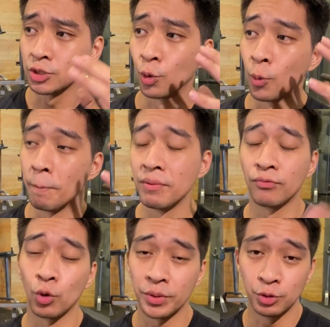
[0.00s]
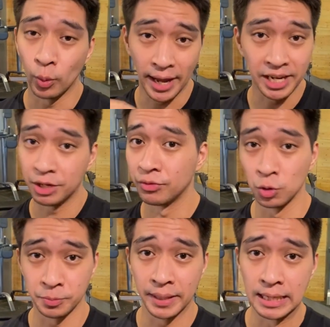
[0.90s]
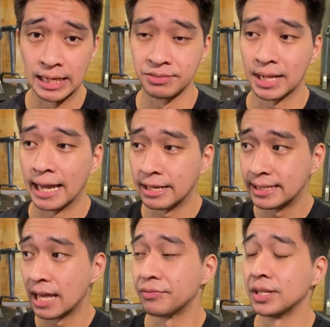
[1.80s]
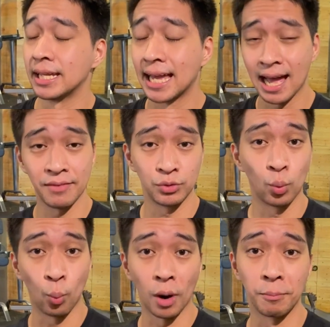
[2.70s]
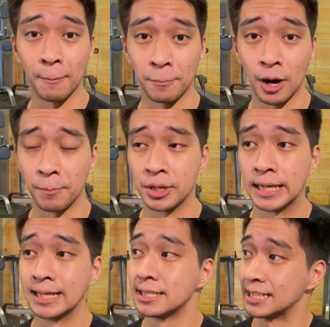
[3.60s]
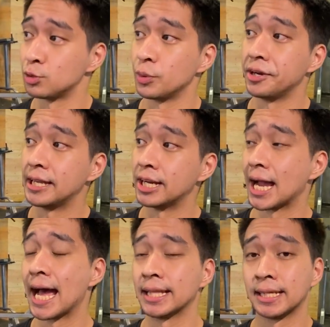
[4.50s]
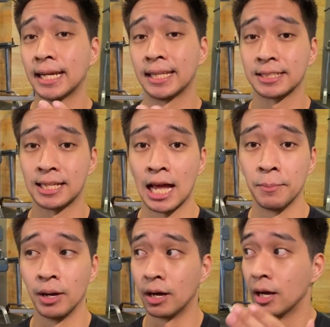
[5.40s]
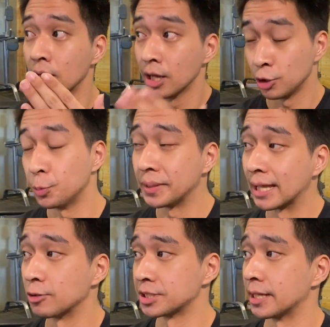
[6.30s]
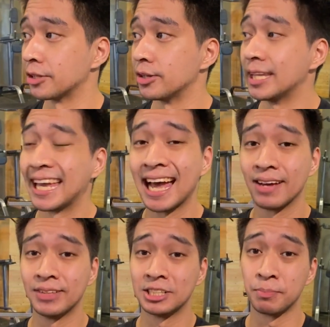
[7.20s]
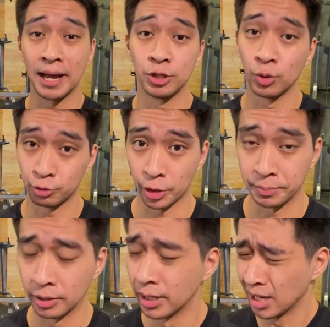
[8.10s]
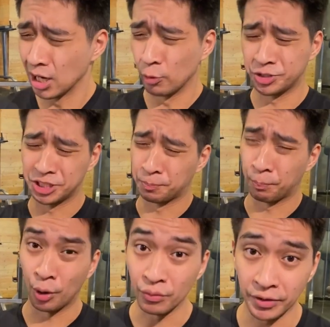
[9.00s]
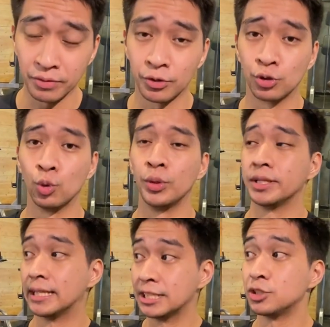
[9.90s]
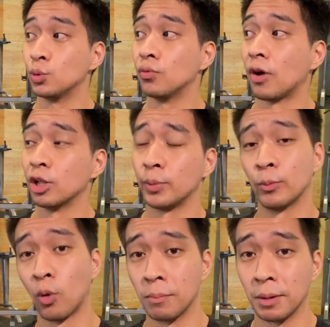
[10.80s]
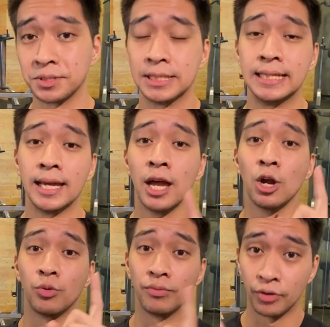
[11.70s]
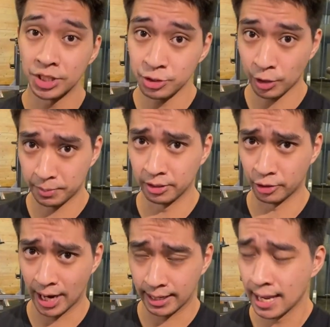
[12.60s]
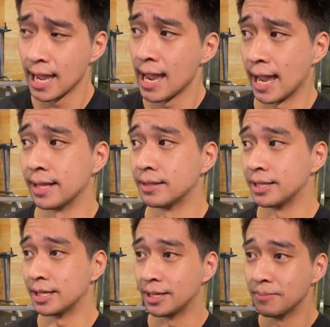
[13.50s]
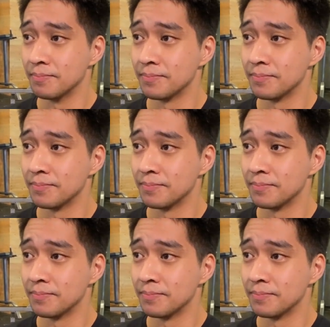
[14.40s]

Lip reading: So before we do any of those main lifts, I definitely have to warm up properly. And since we're here at Kinetics Lab, UP Town Center, they have this manual treadmill, which is perfect for doing these two following warm-ups: the reverse treadmill drag and the,